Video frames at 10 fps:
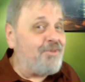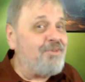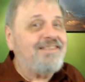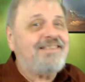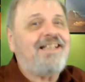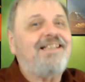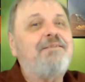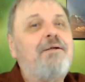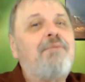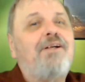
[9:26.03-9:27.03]
I'm doing is
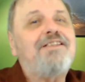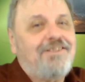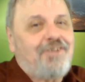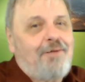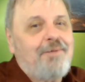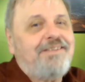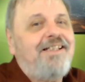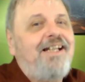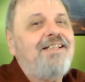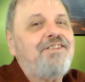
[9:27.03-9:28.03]
telling him about his karmic
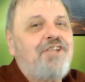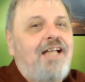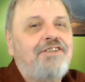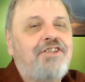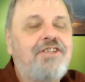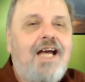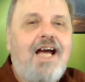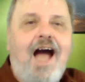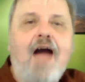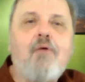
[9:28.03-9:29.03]
DNA, his challenges.
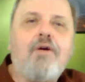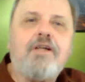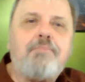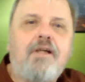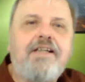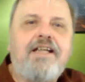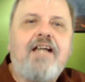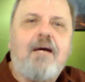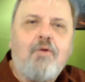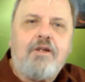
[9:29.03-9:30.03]
I want to plug
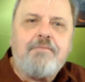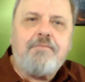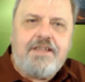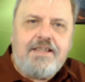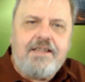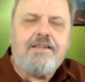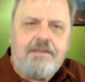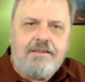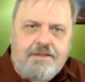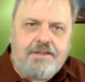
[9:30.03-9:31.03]
in. I want him to see
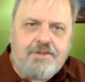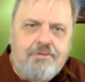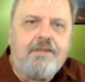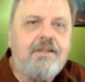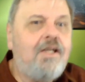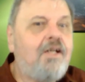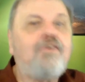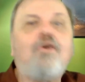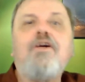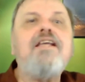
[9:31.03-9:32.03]
that this is real.
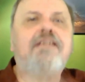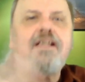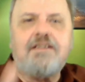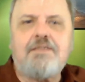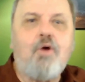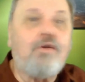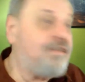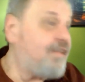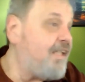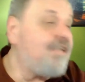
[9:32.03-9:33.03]
No, he thinks it's
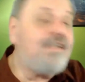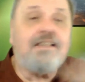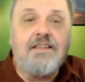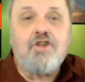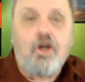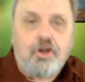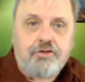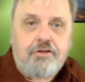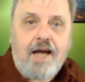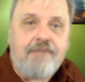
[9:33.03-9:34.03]
bogus. He thinks it's all
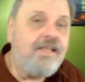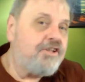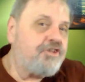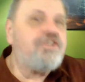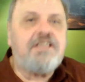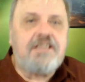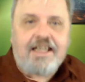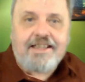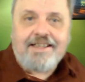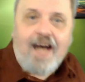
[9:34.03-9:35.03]
contrived. She
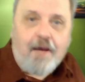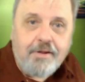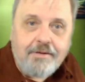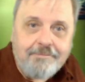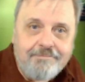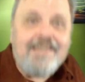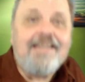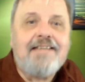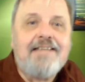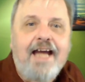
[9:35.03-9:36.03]
set it up. He
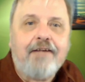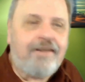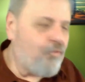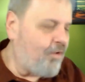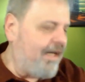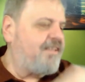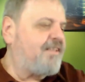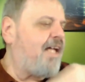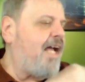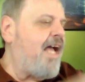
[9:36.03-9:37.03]
gets angry one hour.
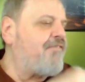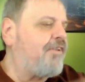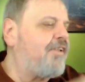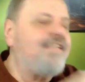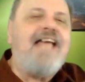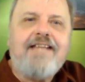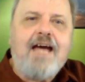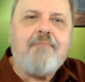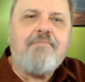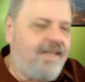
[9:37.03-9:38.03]
He says, I haven't heard a
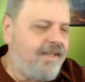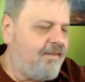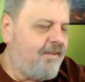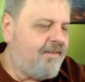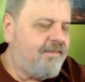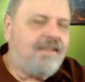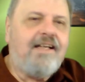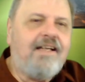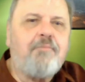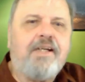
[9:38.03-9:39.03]
damn thing that
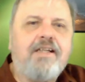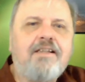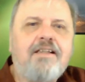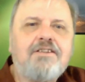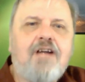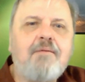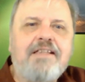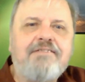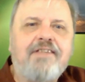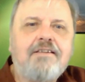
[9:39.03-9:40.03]
could help me. So I'm
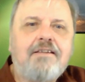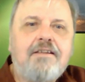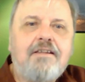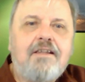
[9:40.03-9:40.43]
leaving.